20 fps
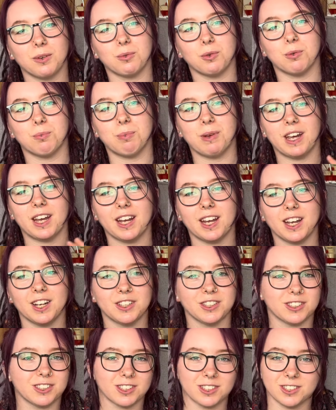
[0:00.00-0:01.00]
will be
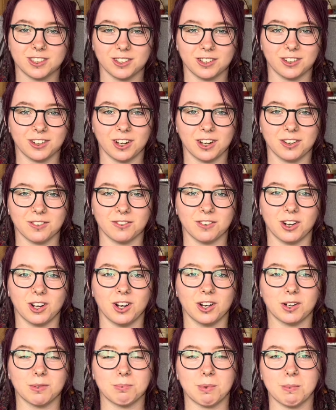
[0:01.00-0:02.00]
just a studio
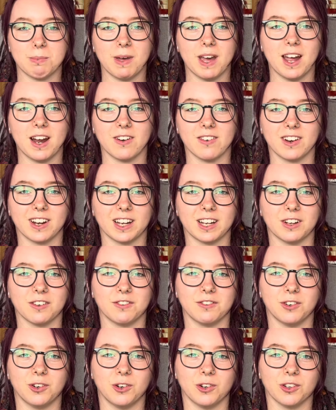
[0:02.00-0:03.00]
vlog preparing
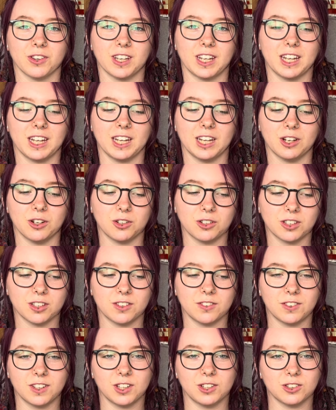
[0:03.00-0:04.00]
for the
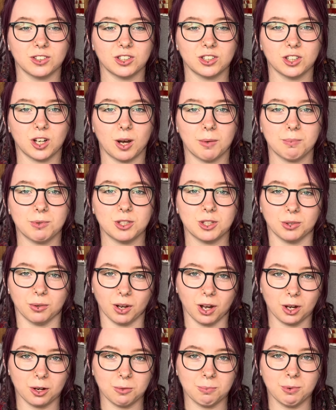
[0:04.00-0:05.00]
Huddersfield shop to
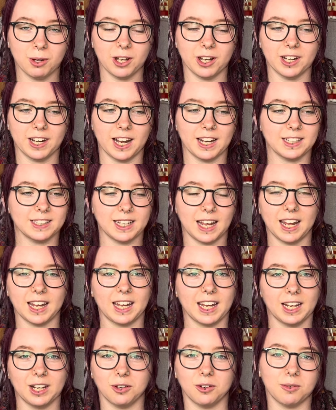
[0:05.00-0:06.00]
open and
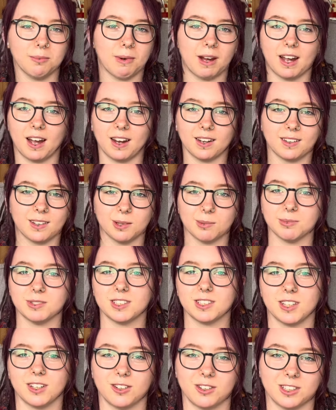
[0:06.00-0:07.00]
taking all my items
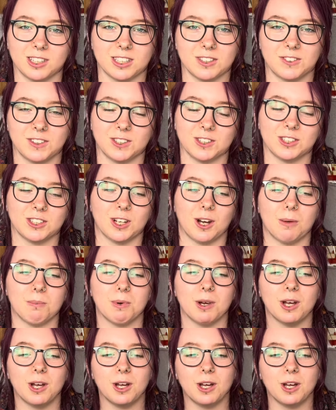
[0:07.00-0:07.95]
to the Huddersfield shop.